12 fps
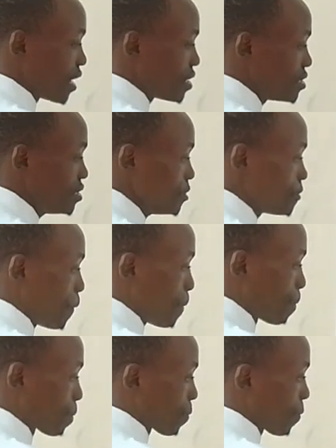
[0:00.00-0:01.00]
30.
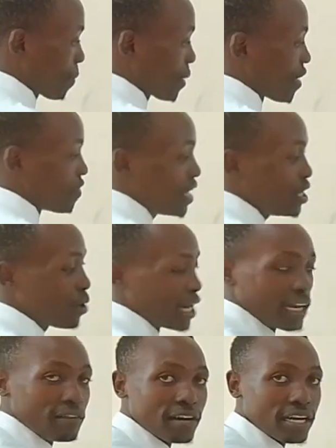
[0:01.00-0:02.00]
Then you
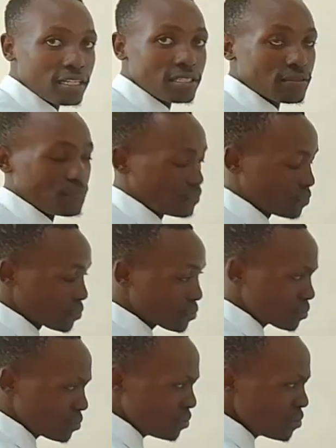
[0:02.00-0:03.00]
can divide.
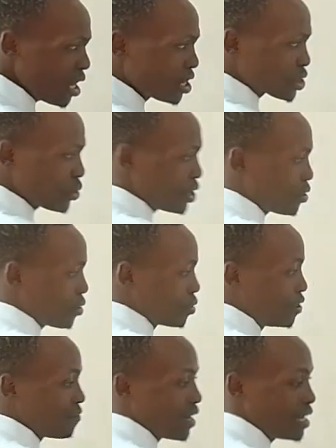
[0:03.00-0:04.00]
So when you
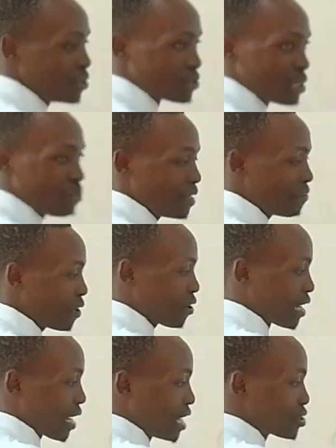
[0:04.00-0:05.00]
divide, you simplify
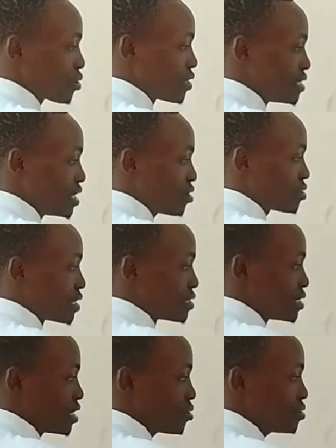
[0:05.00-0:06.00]
and cancel the zeros
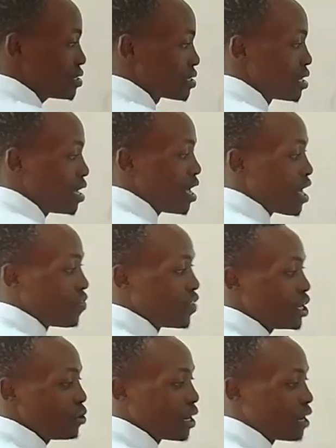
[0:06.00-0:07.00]
and zeros.
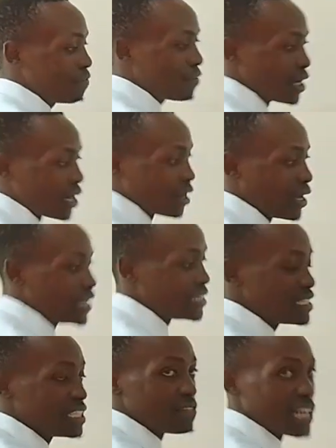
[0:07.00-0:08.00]
Then you have
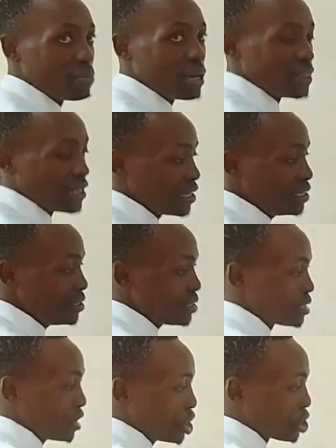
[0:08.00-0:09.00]
18 divided by 3.
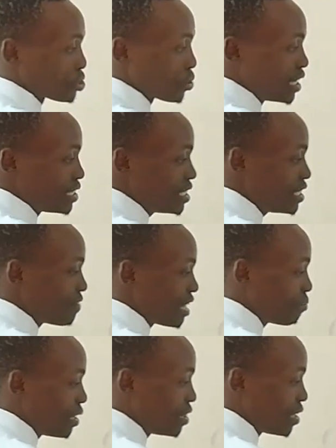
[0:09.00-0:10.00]
So 18
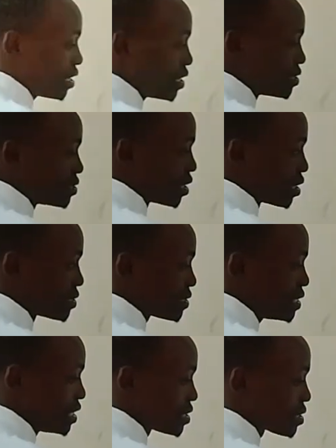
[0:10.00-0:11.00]
divided by 3 is
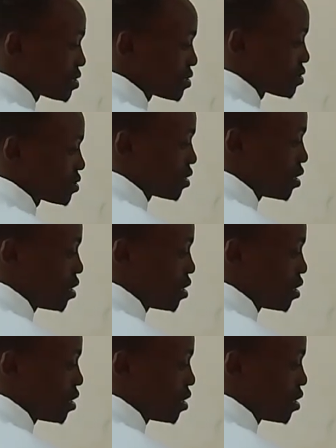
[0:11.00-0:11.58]
6.